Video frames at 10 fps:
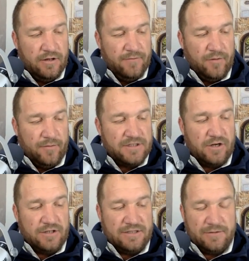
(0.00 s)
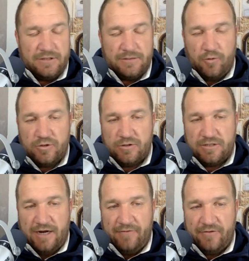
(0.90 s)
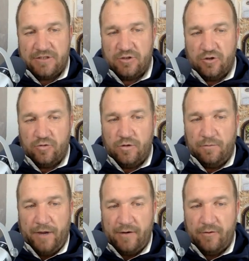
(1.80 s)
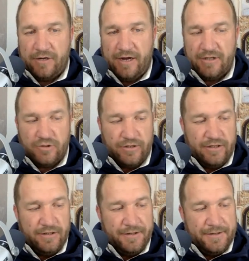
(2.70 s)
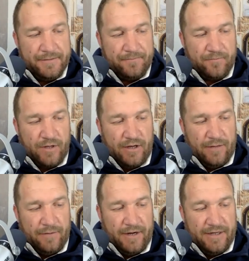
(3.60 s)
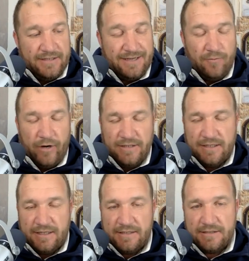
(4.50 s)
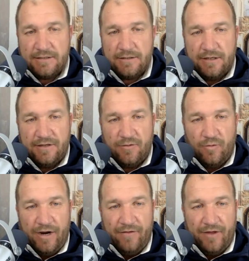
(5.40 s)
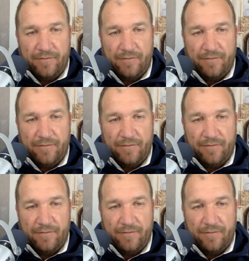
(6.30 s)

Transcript: the misconception is Portugal is kind of this third world backward country. Um, and in some ways, it is in the way that